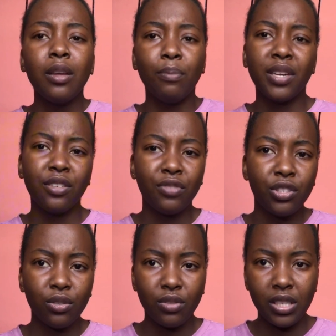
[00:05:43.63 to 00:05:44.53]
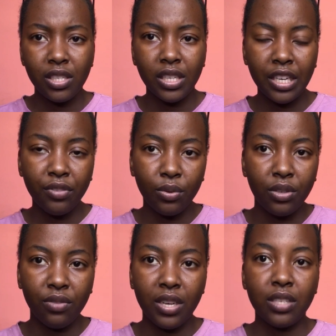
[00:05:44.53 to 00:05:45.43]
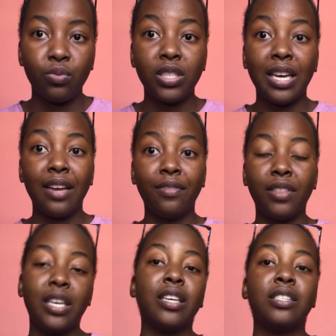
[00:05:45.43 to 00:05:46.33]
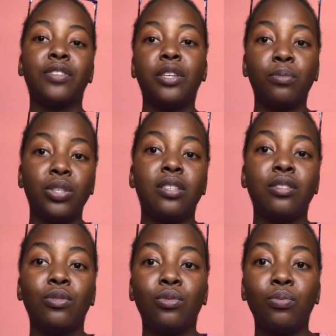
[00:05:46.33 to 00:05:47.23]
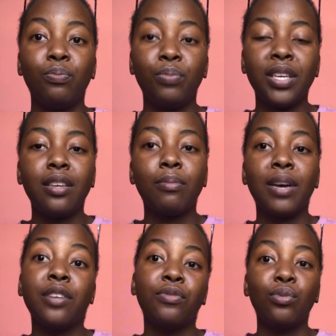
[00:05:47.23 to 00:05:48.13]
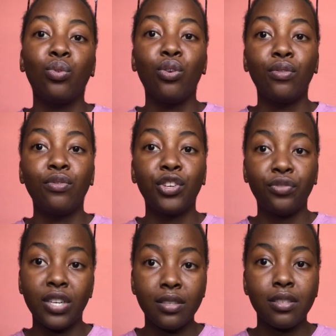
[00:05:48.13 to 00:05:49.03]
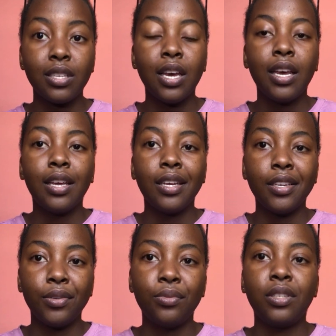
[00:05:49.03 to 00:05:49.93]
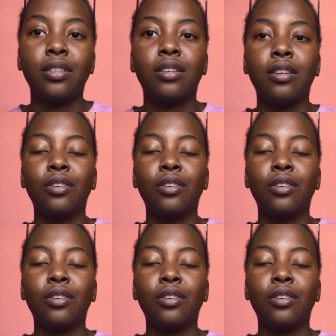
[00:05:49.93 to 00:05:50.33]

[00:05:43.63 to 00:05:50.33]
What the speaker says: beneficial to each and every one of us, which I think is very important. So be mindful of your friends in uni.